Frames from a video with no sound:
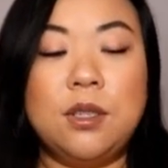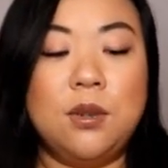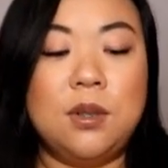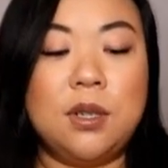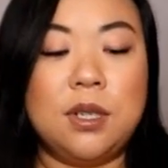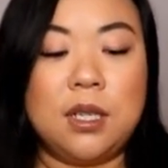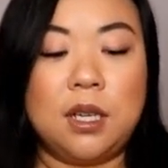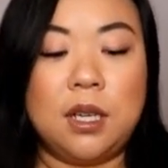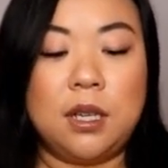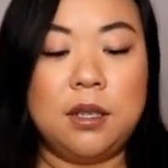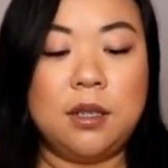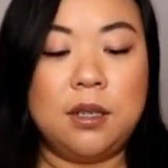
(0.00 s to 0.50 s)
You can
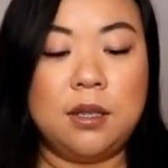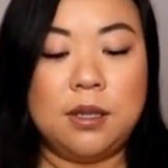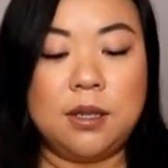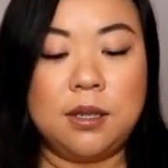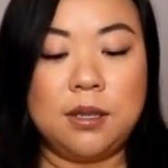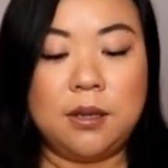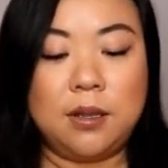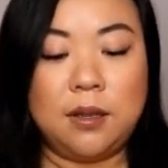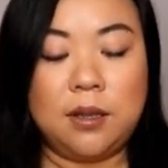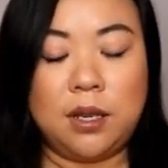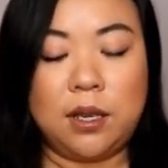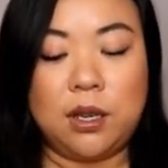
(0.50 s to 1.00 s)
tell
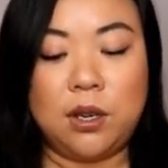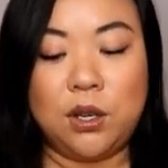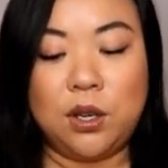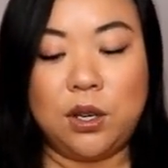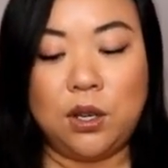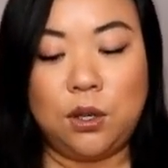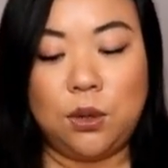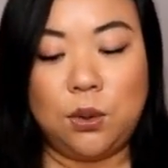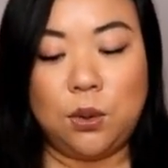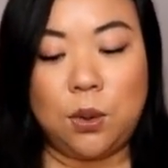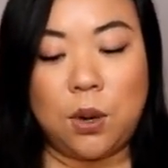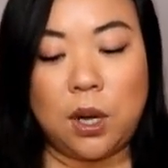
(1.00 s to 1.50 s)
it's like a
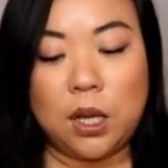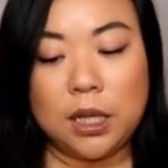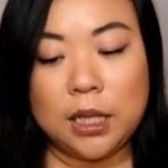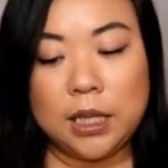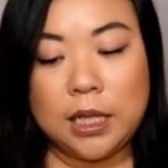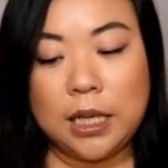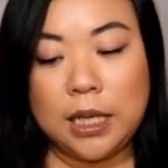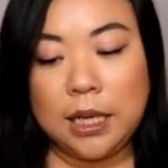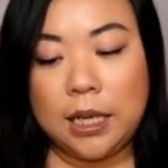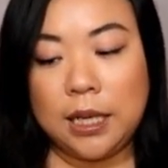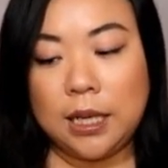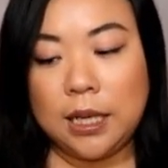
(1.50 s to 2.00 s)
good
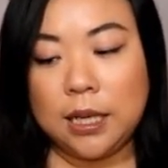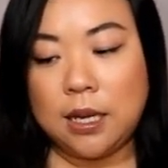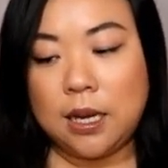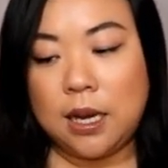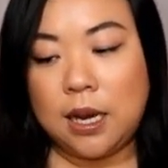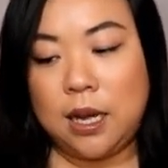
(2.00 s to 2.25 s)
quality.